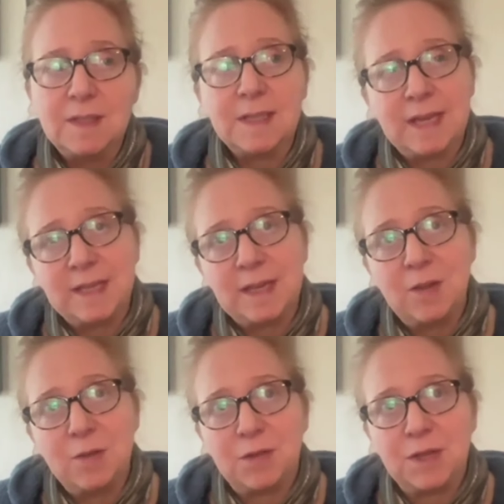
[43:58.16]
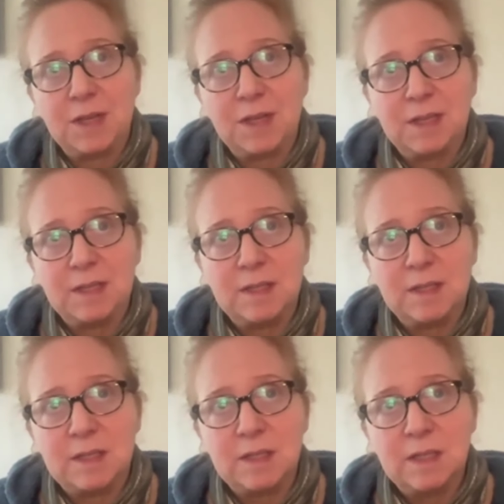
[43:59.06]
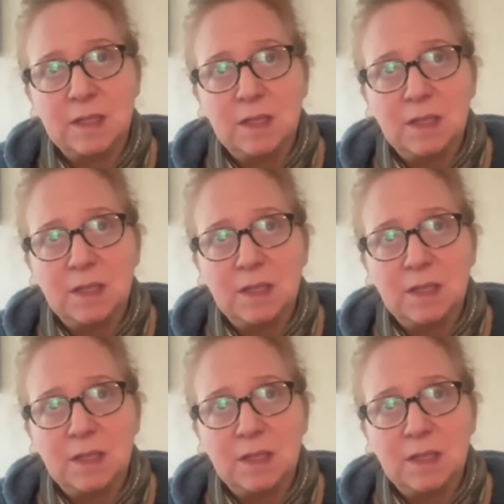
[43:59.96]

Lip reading: because again, the other thing is